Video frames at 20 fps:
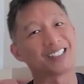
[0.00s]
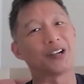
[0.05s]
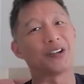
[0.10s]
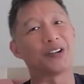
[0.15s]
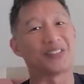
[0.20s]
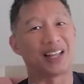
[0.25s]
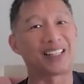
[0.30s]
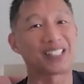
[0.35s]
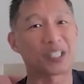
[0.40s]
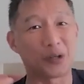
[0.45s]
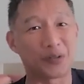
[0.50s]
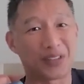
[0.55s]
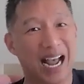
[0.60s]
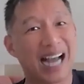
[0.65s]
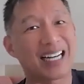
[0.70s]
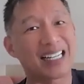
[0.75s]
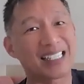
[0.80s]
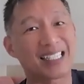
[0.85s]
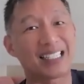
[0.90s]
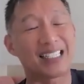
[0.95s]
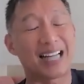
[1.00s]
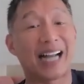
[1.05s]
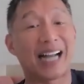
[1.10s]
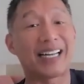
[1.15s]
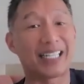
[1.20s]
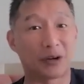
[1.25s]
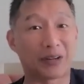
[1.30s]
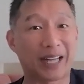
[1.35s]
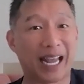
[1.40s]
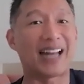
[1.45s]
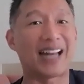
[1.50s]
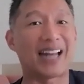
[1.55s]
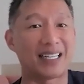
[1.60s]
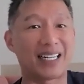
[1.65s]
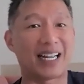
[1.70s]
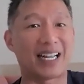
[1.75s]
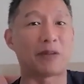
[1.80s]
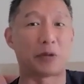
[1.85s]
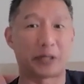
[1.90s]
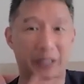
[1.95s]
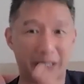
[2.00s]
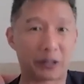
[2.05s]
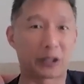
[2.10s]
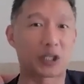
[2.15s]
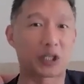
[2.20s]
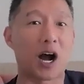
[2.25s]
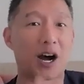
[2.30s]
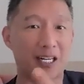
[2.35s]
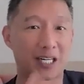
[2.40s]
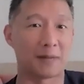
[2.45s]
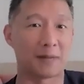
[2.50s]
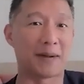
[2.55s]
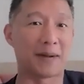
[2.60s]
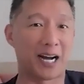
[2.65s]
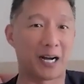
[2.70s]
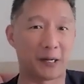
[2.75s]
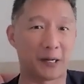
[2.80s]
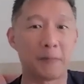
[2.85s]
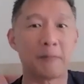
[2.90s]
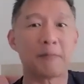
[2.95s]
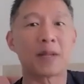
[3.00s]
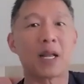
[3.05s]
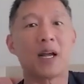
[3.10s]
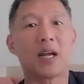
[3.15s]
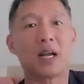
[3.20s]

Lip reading: So that is an ideal candidate when you're talking about